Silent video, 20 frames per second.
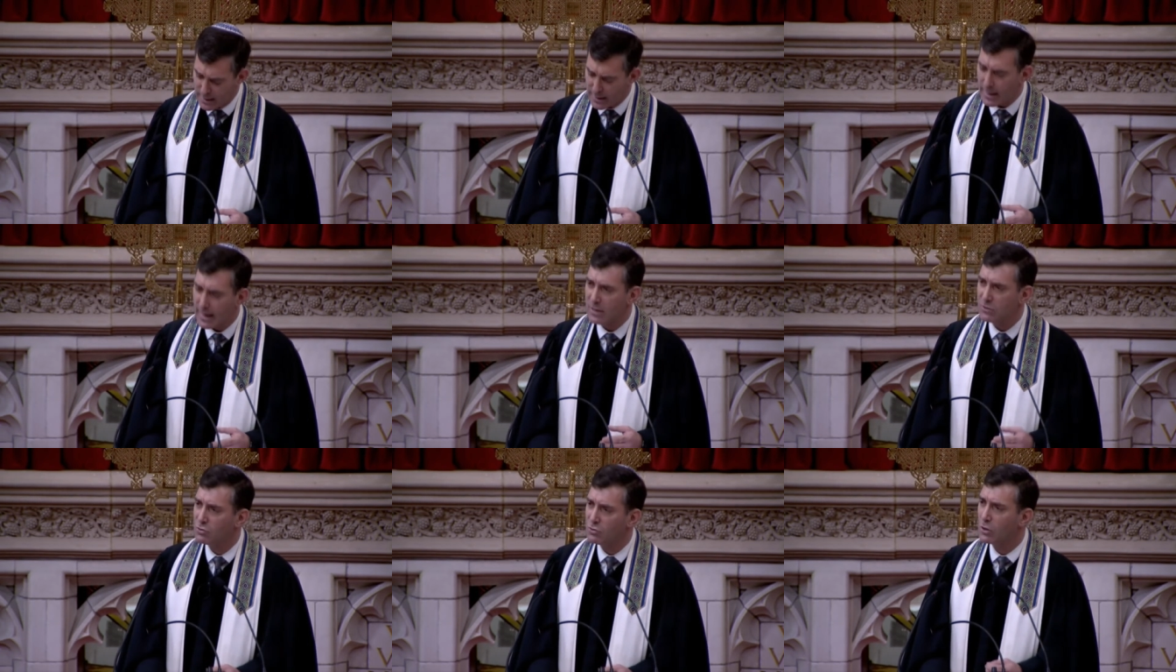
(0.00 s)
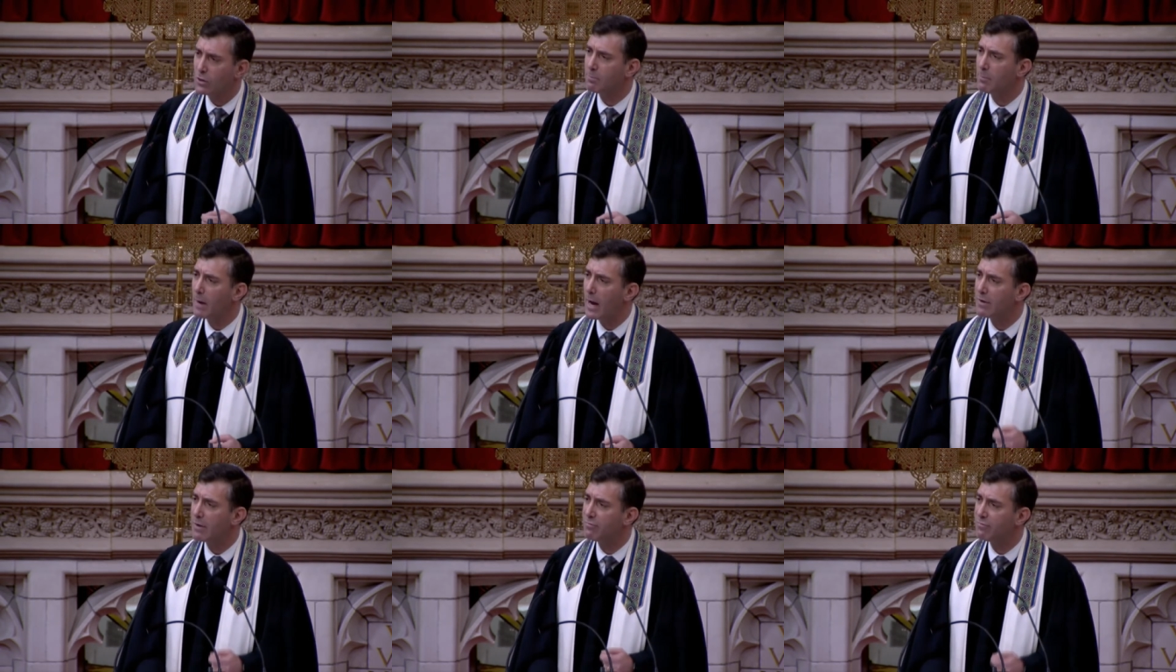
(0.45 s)
and took
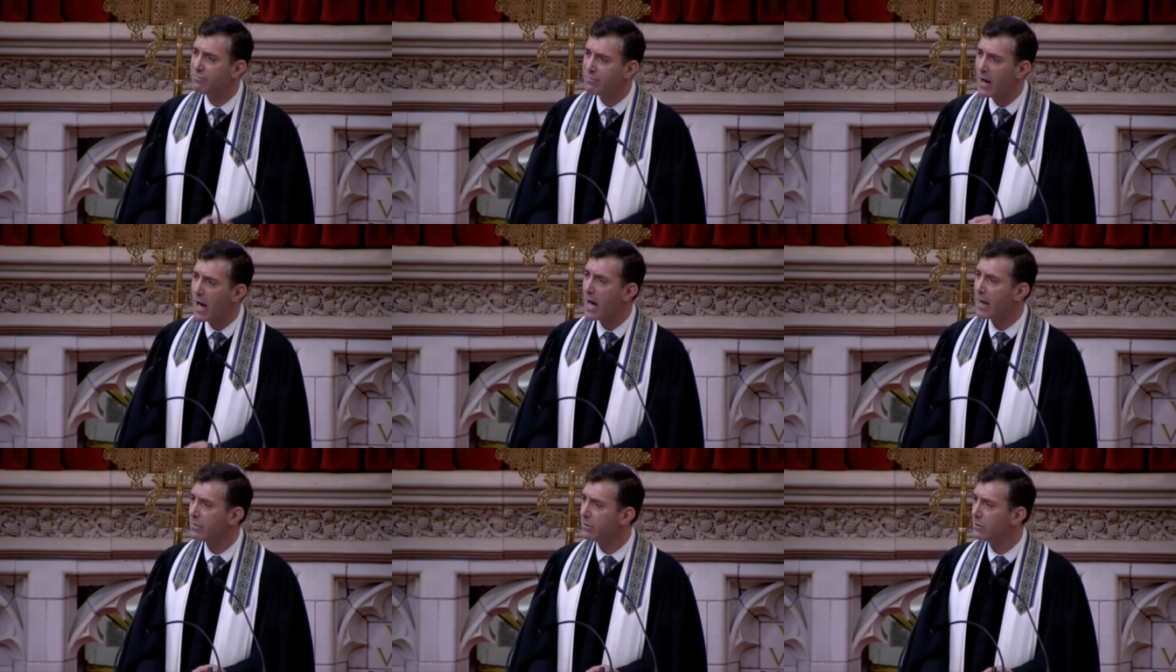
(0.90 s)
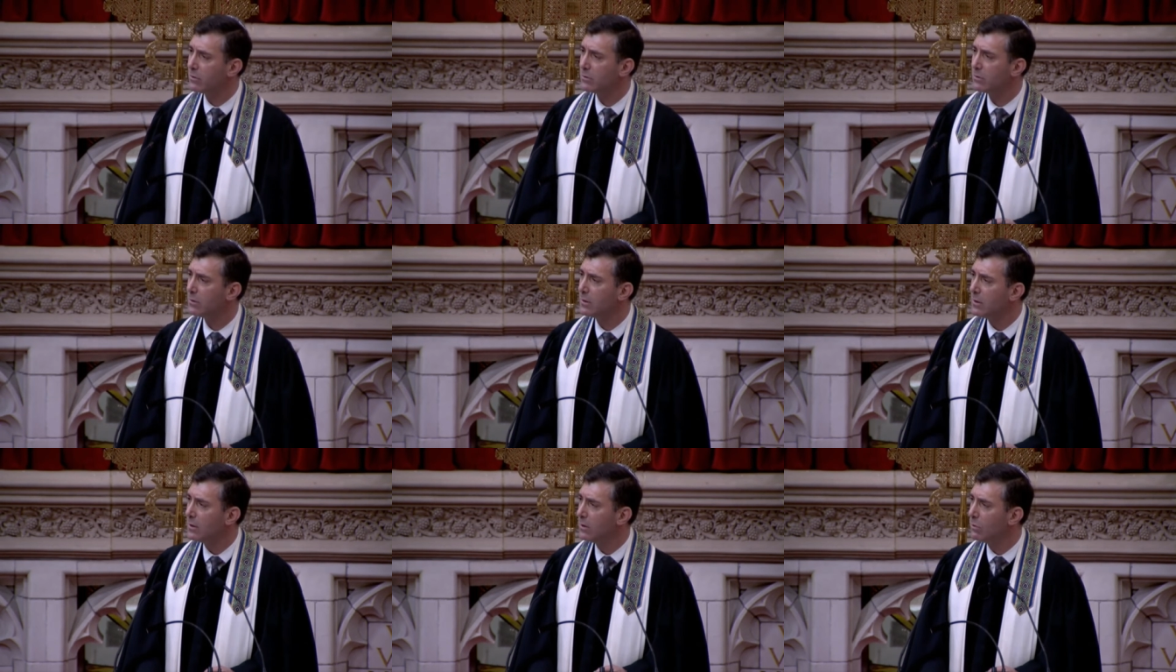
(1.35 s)
my
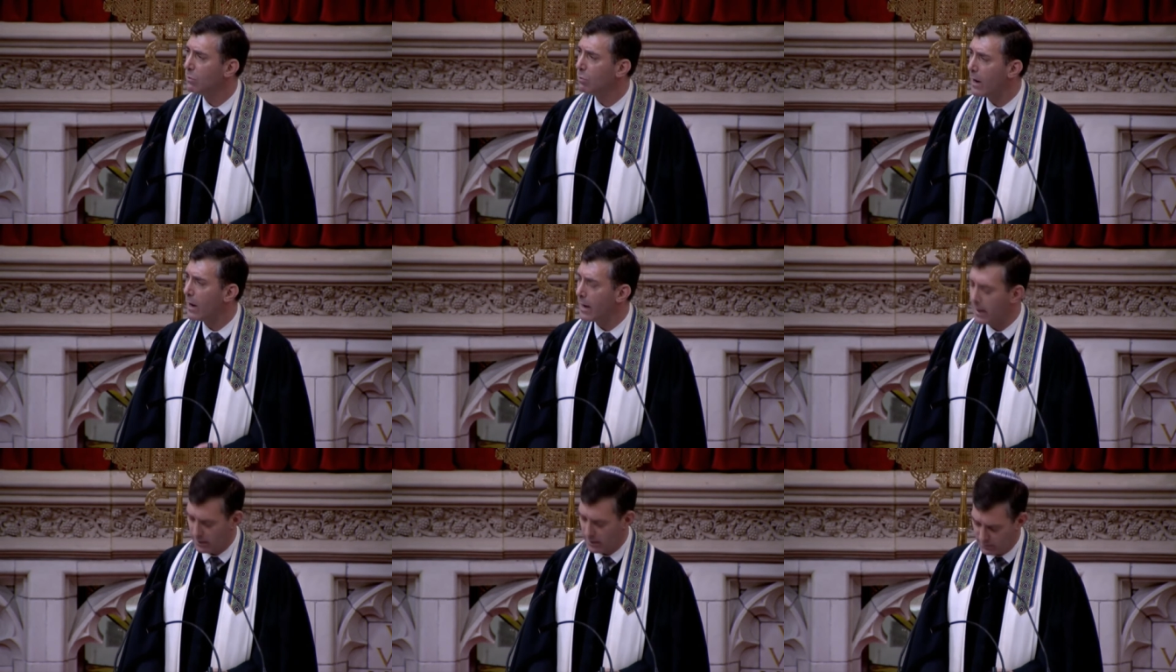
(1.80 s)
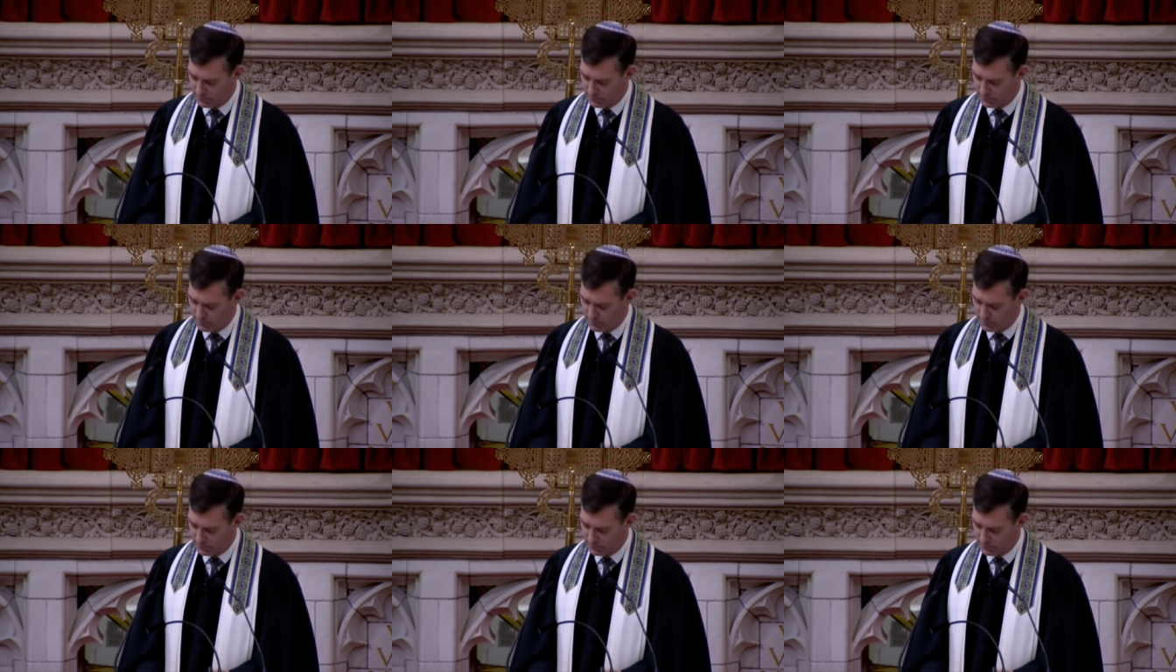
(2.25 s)
father away.